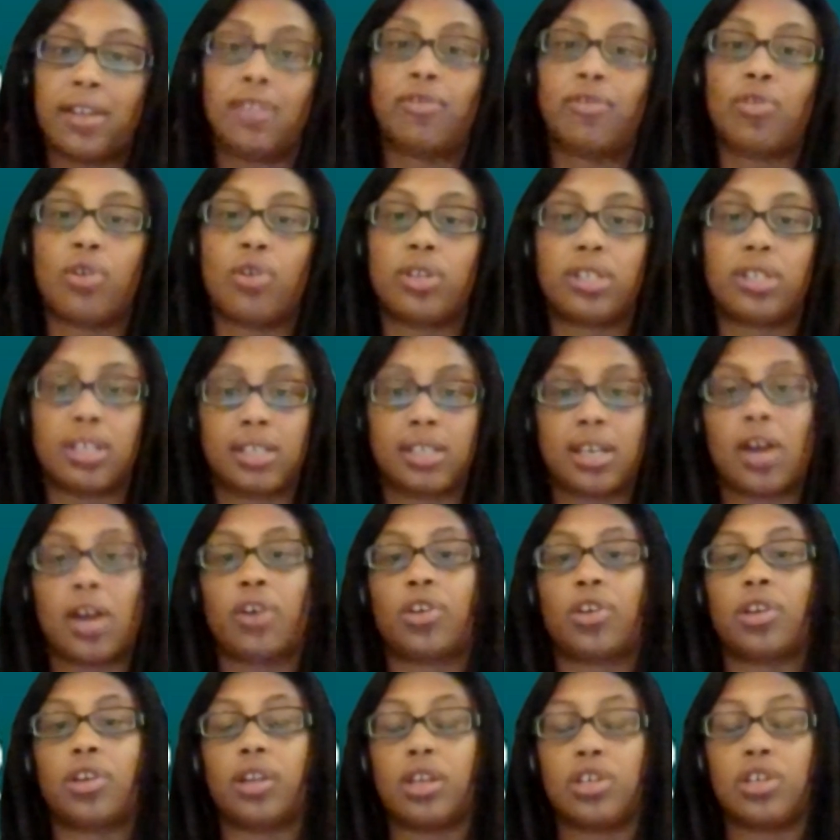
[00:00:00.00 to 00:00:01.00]
And of course, this
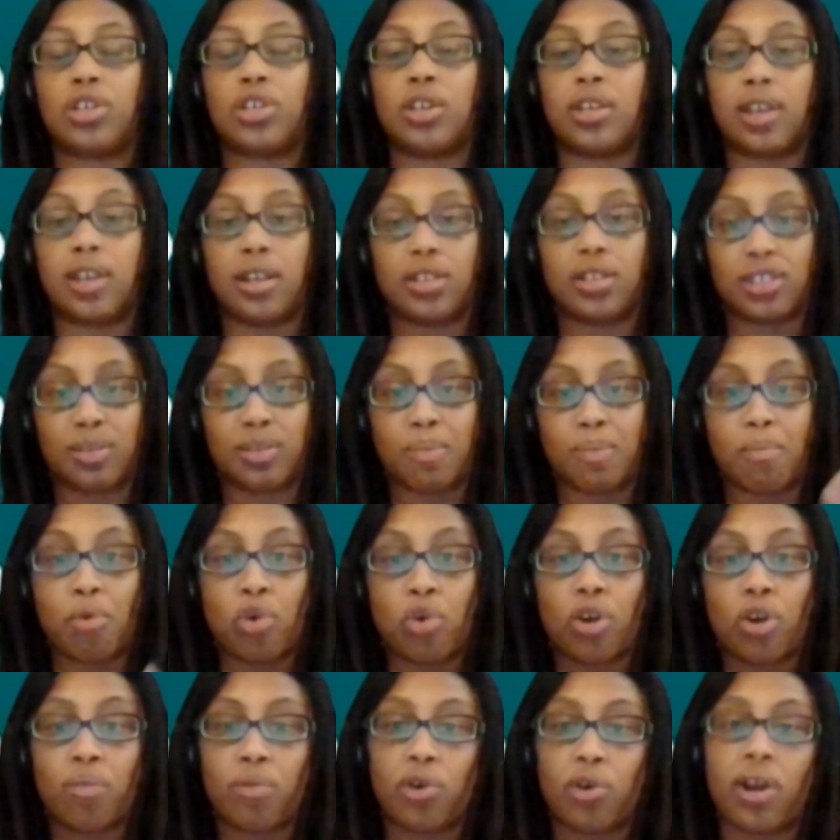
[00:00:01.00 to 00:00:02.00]
calculation gets
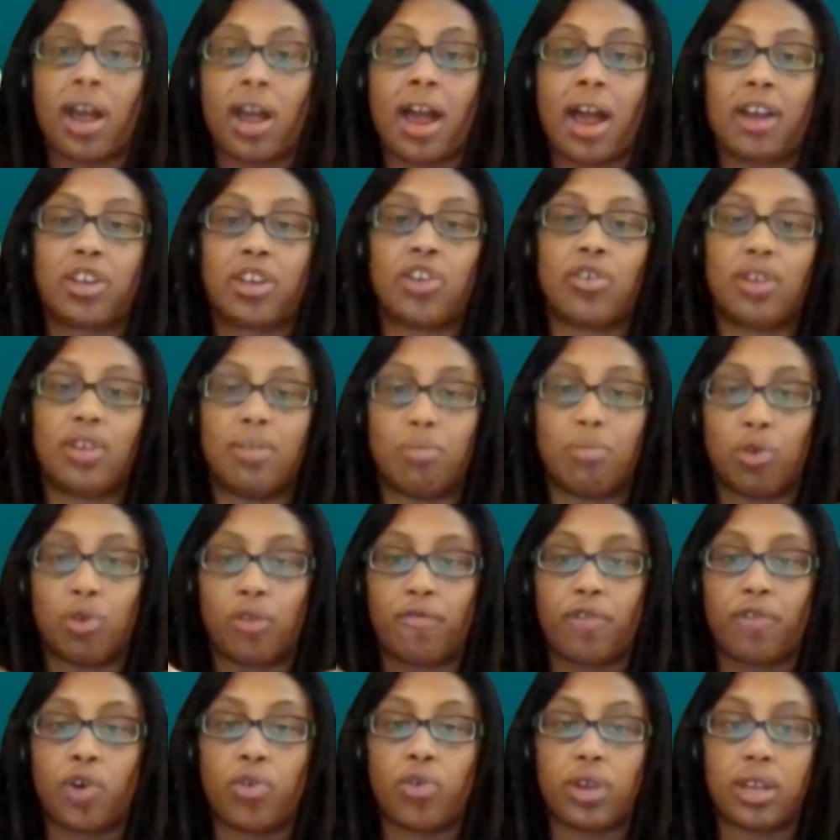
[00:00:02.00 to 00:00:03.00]
more and more accurate, more
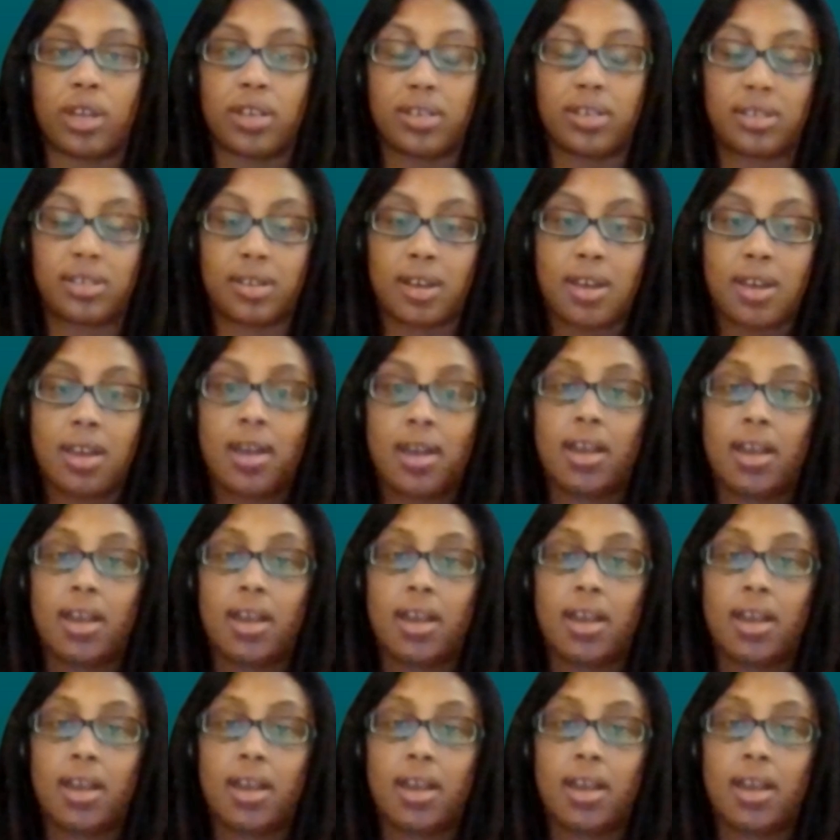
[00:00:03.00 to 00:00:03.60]
focused,